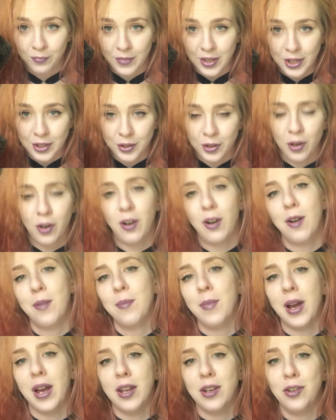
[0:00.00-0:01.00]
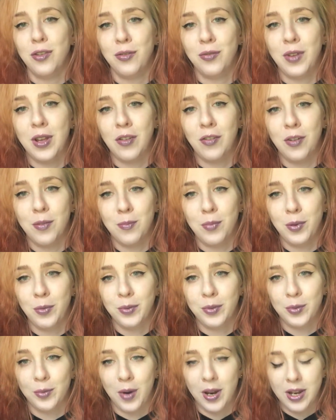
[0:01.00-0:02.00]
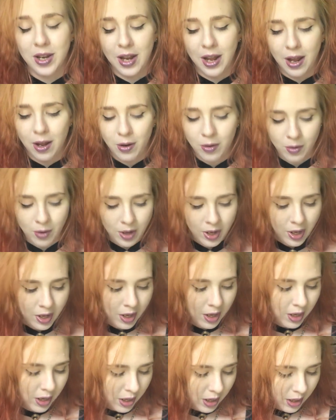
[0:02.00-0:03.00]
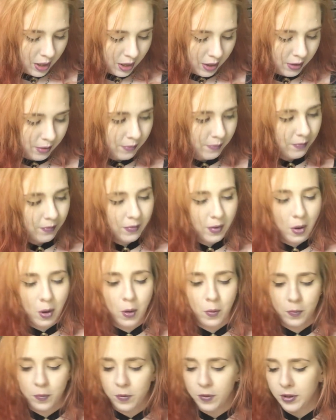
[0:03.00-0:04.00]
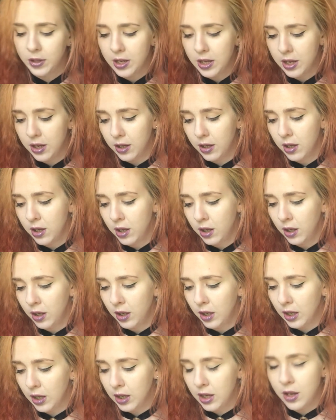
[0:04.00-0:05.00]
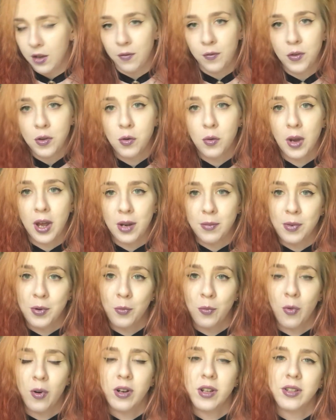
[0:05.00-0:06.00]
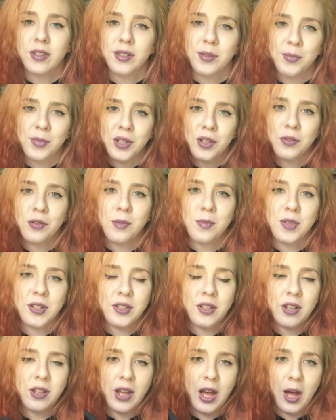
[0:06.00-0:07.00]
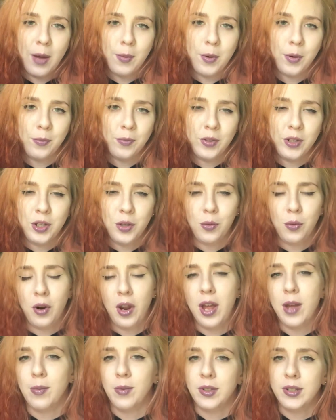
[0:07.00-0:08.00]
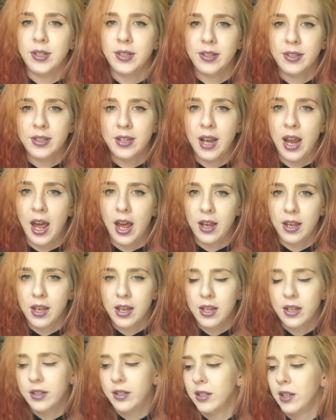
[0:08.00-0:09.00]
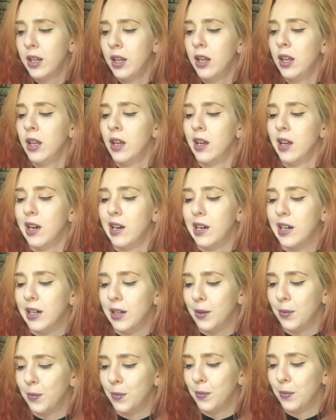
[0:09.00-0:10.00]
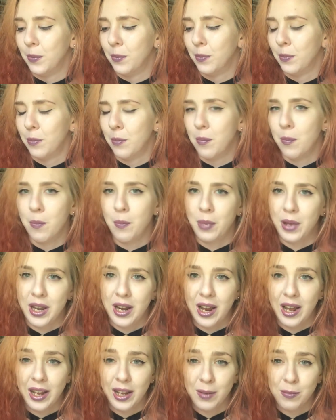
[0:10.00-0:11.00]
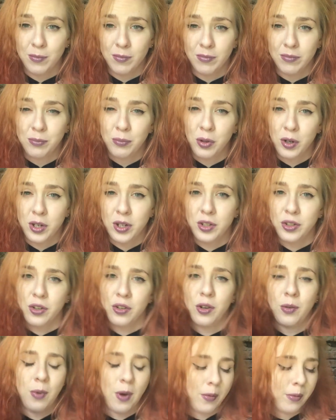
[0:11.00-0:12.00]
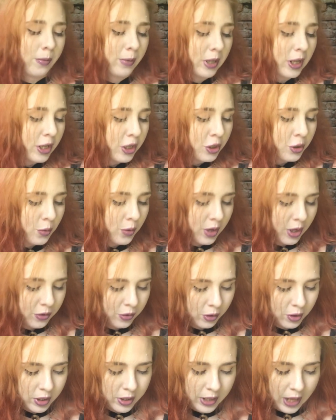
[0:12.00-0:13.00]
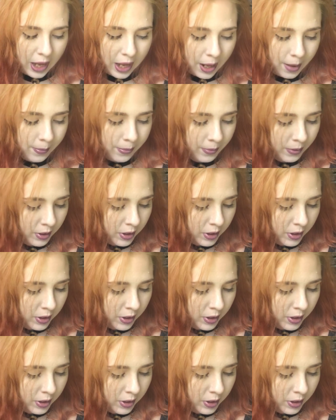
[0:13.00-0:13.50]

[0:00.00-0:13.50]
these are my new favorite boots right now. Hopefully, if you had been wanting something from this collab, hopefully you were able to snag it. But I'm pretty sure they're probably going to do another collab